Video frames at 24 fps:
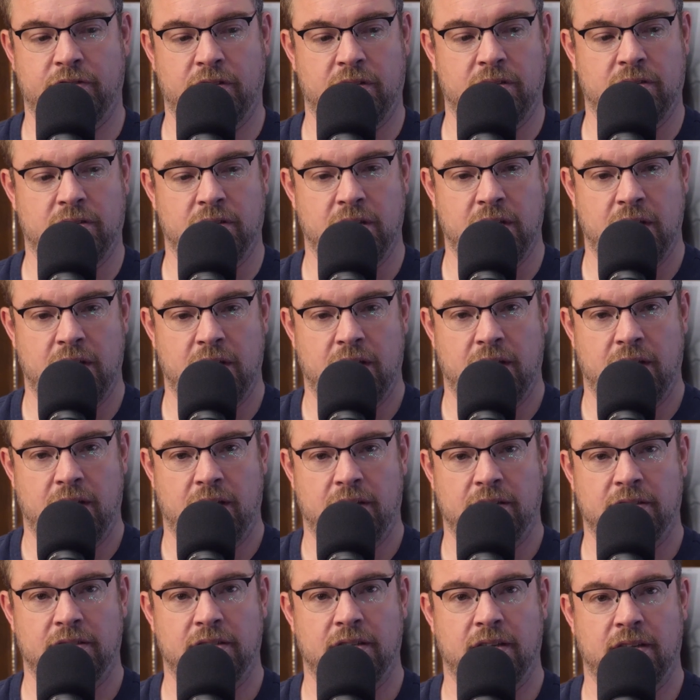And
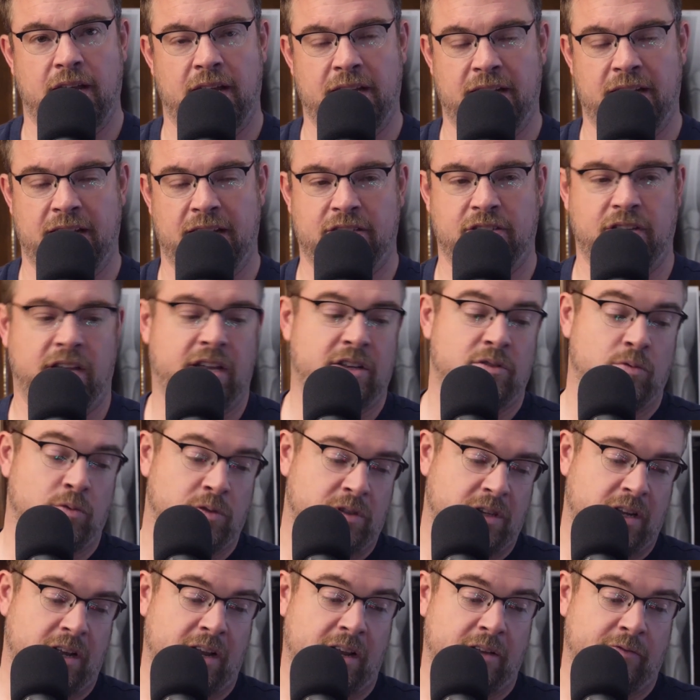it was,
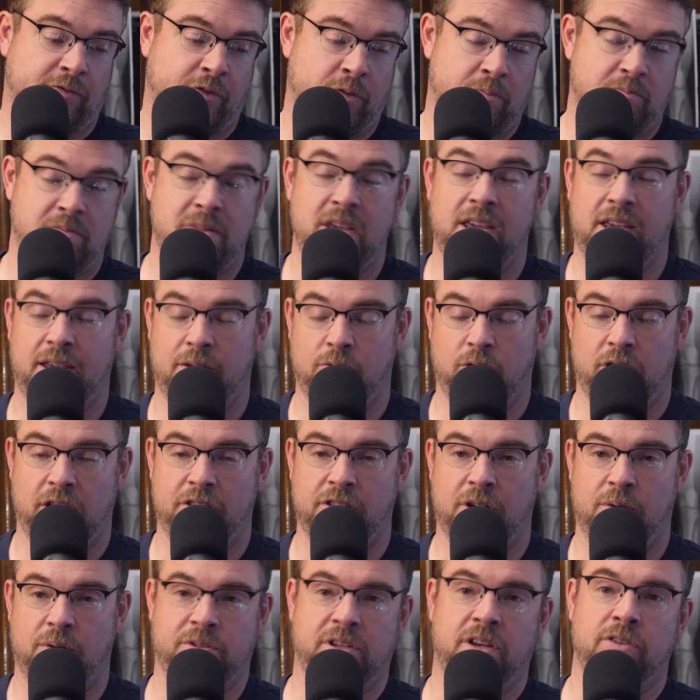for me, what I
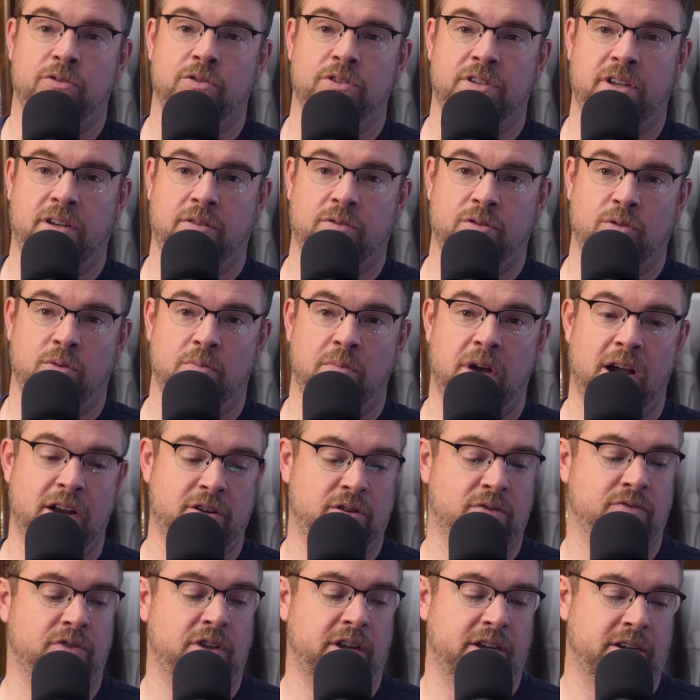thought was interesting was a reminder
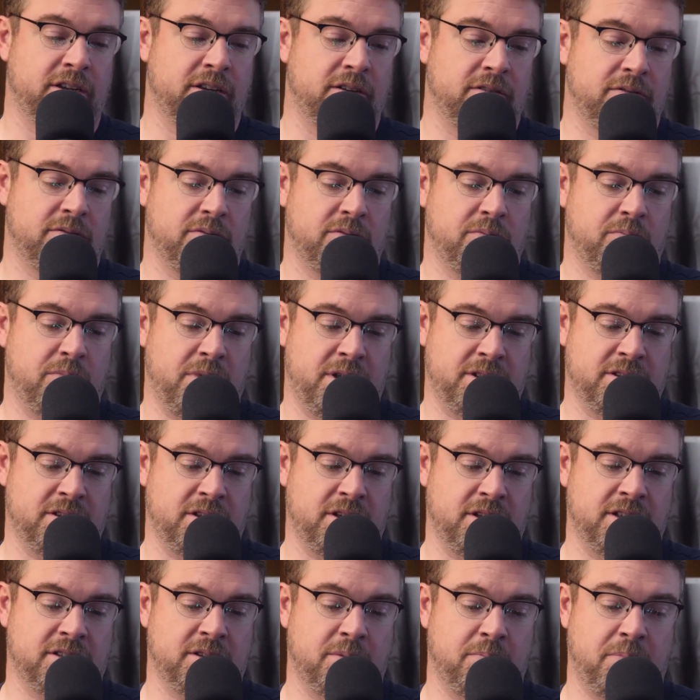of like,
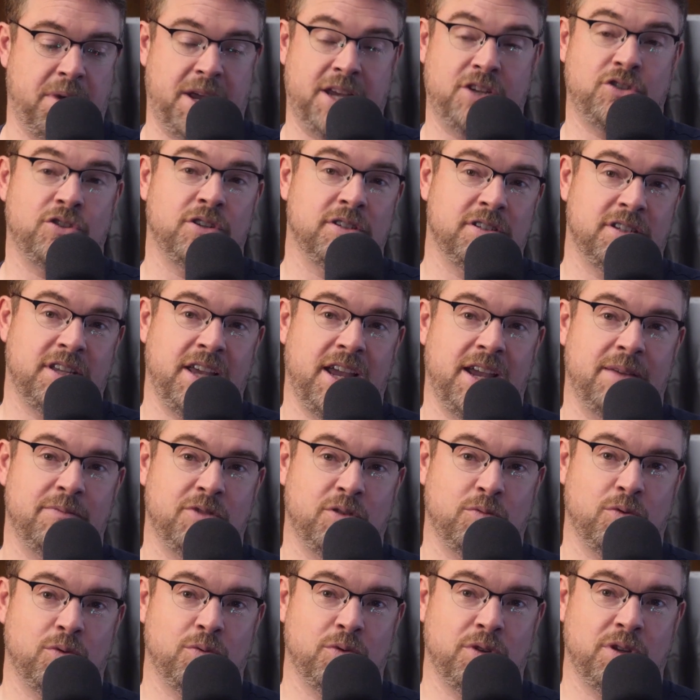it's a patience game that
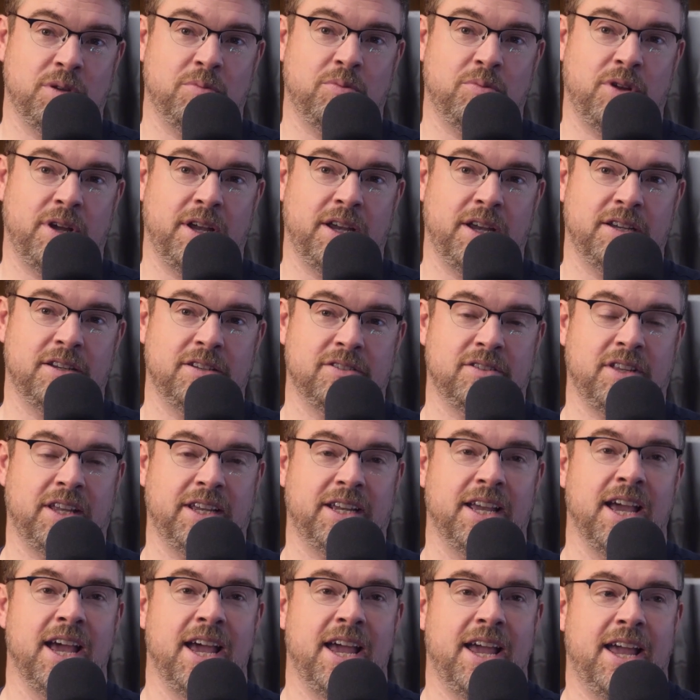we're really playing. Cause
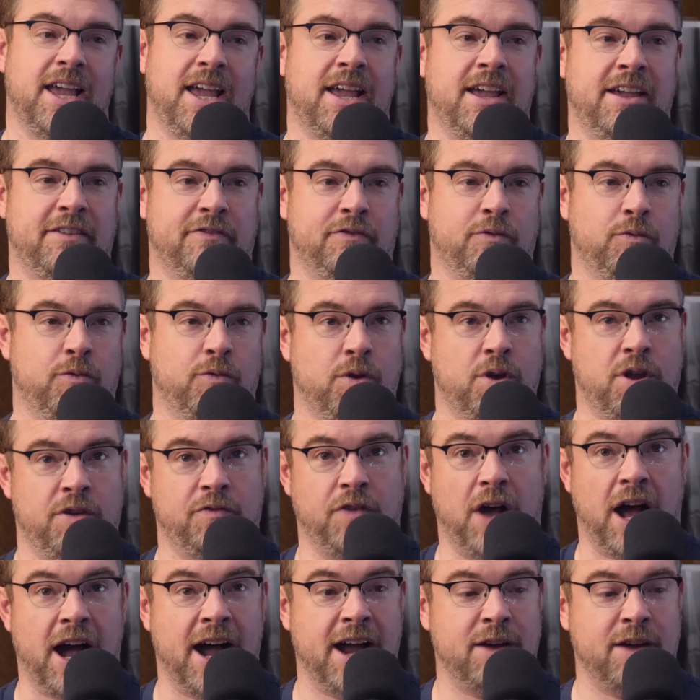like if
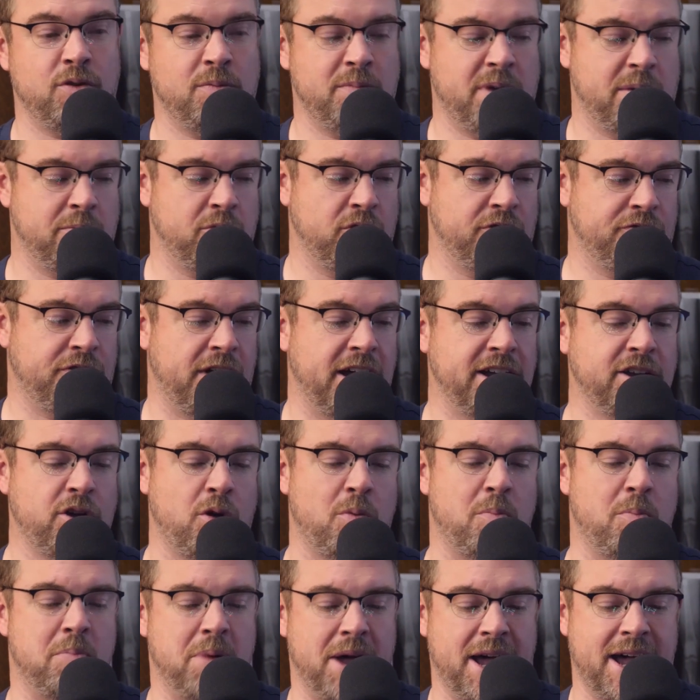I remember, if I go
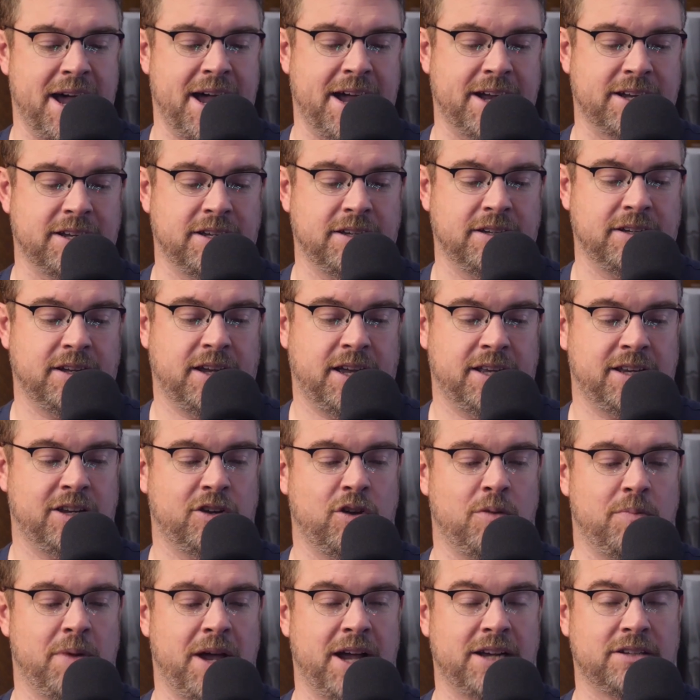back
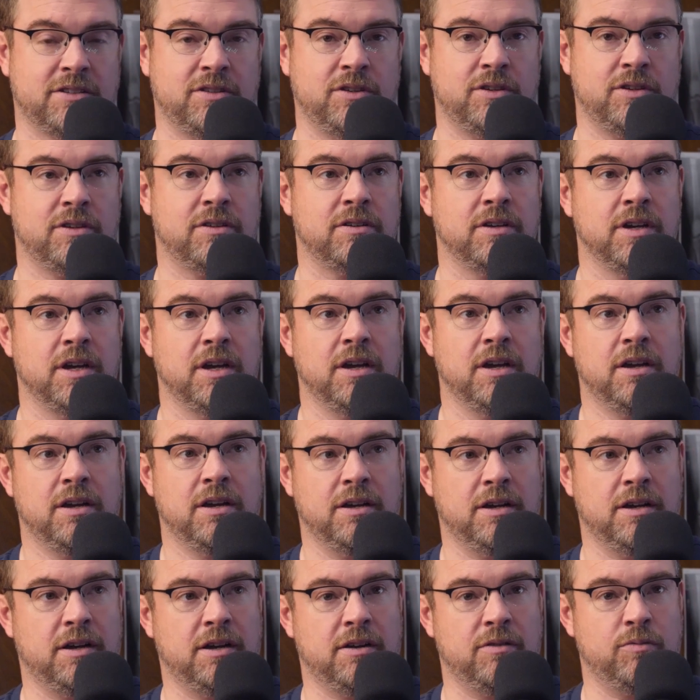to
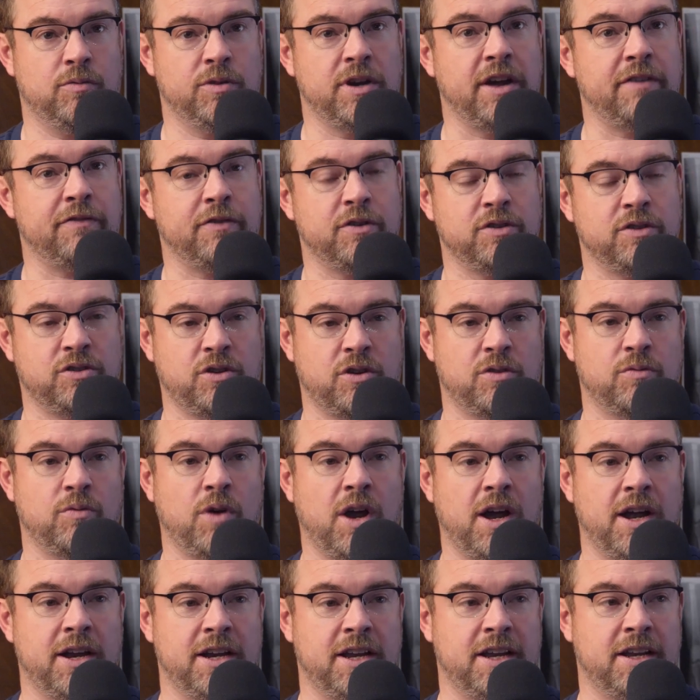when I first started
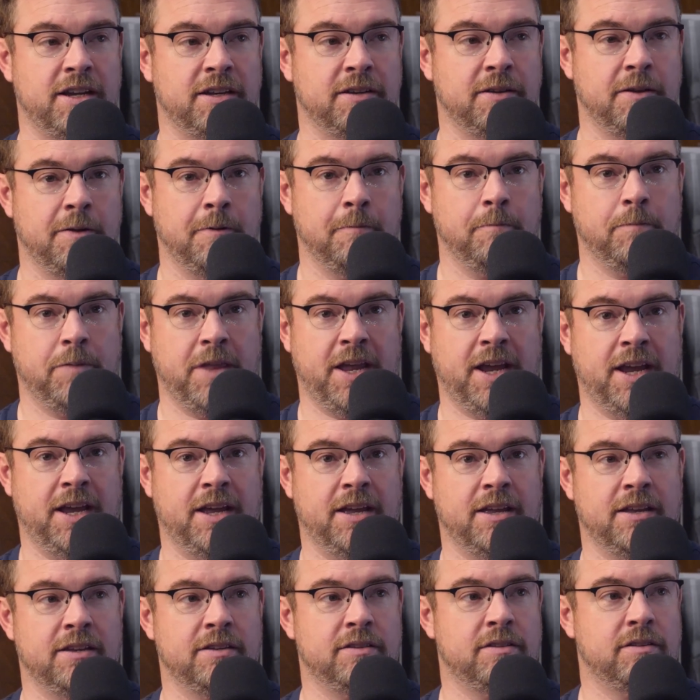riding,
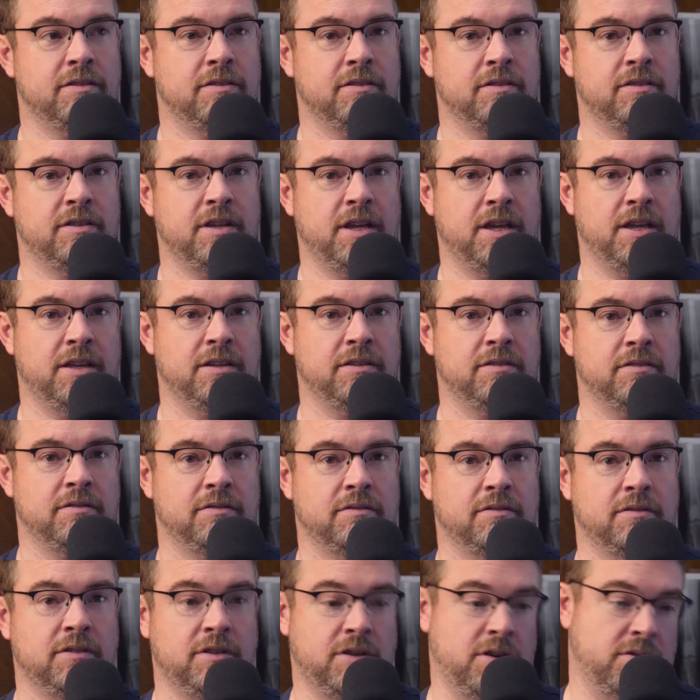and then,
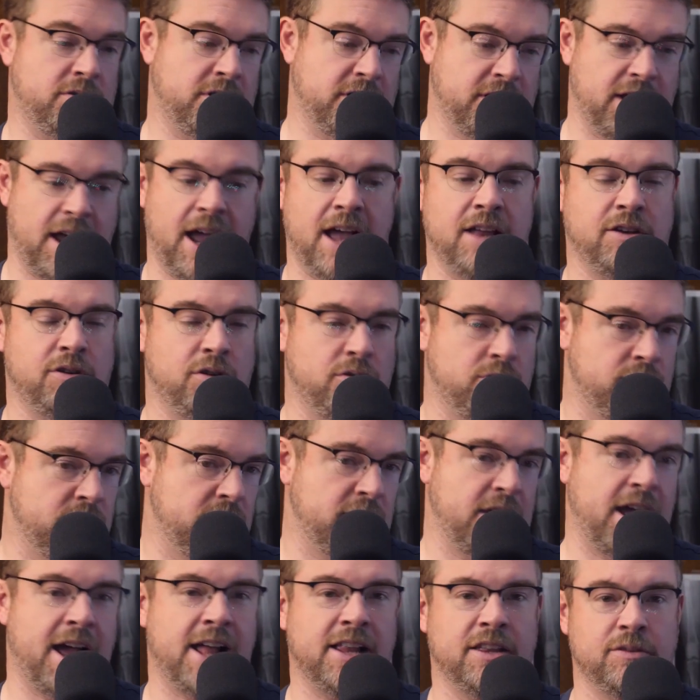like I know
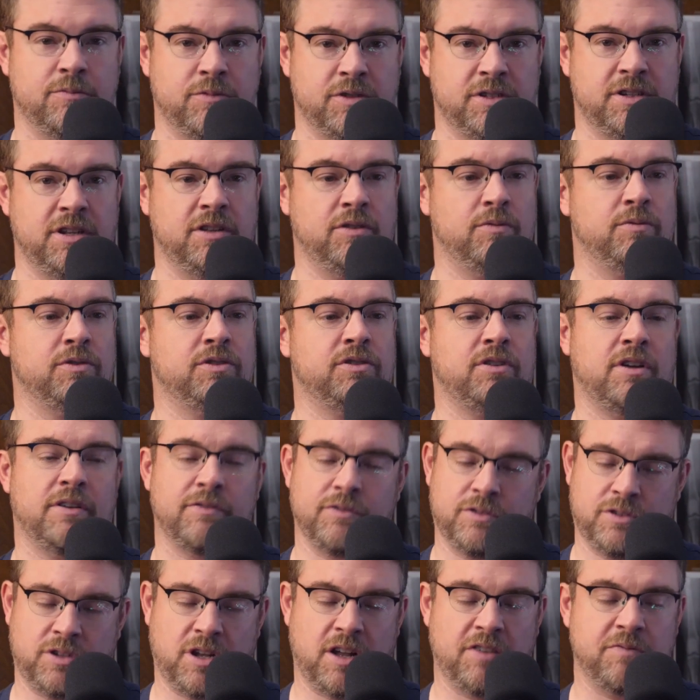Alan was dealing with stuff, or
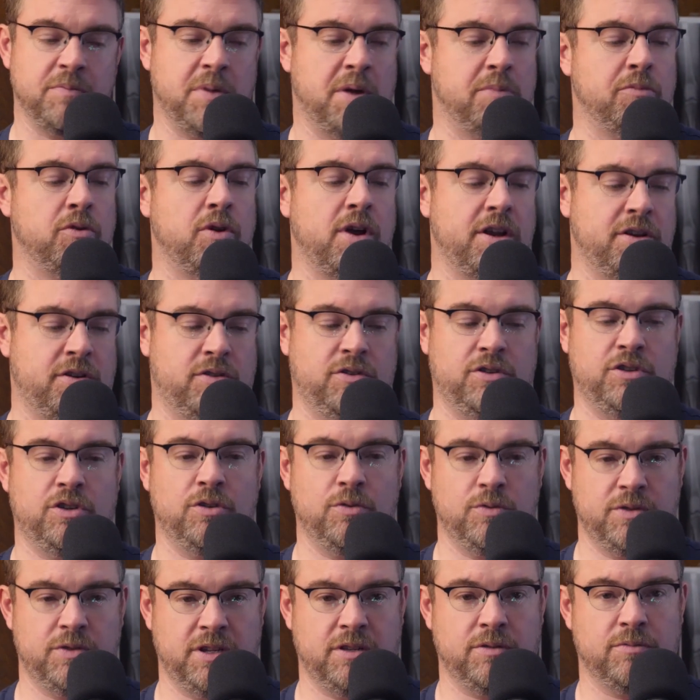soft member. I know that you
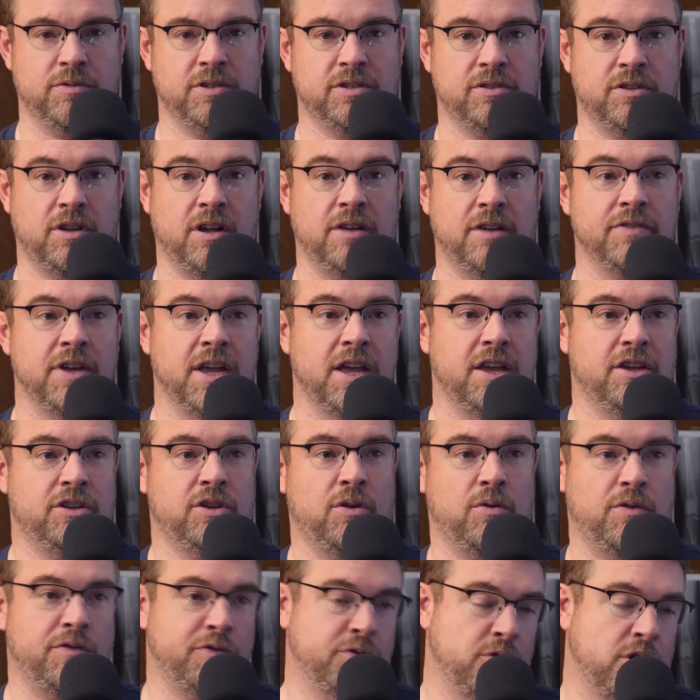were dealing with stuff.
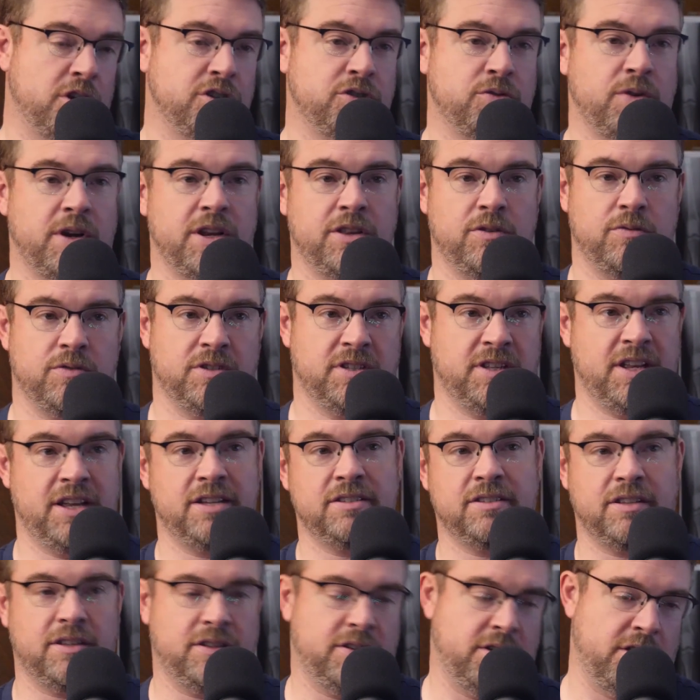Y'all were frustrated. There was
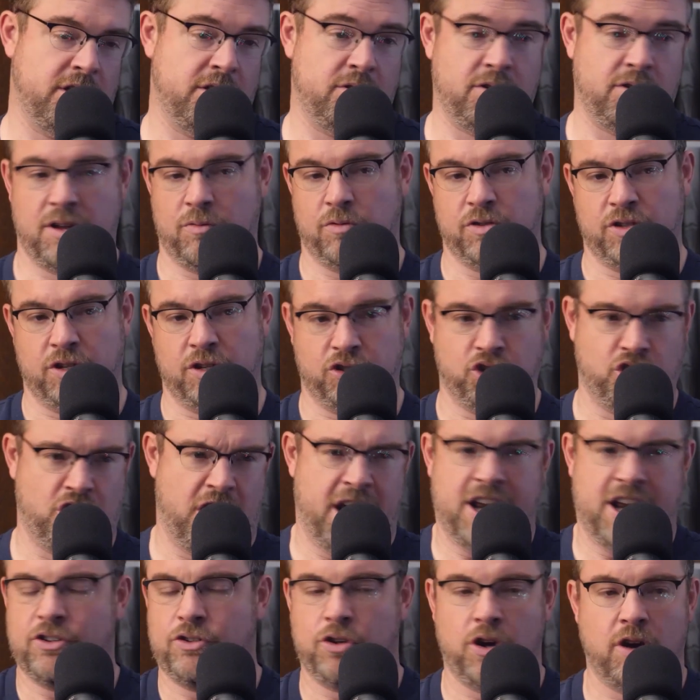things. It was a
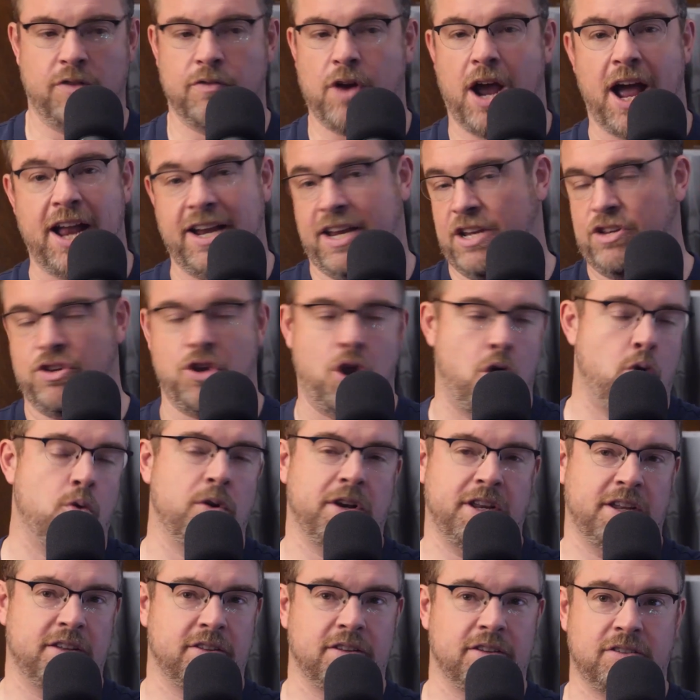changeover. I didn't know
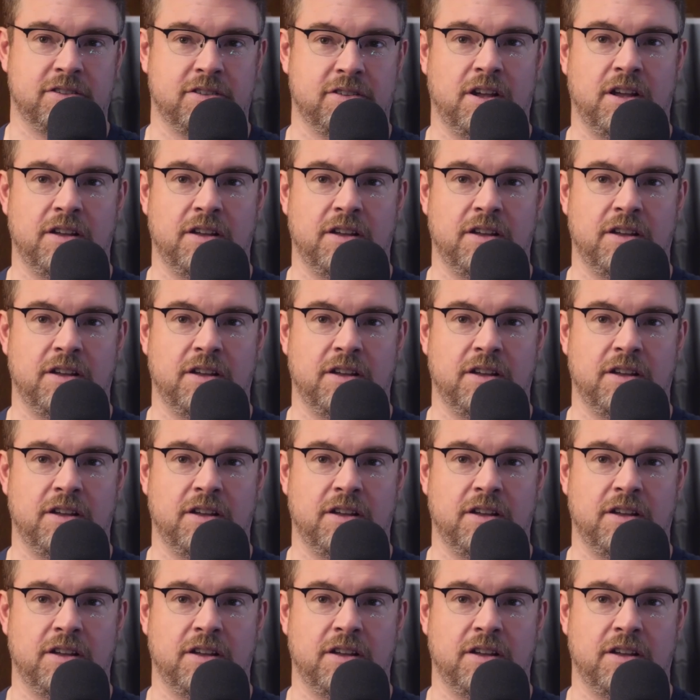any of this stuff.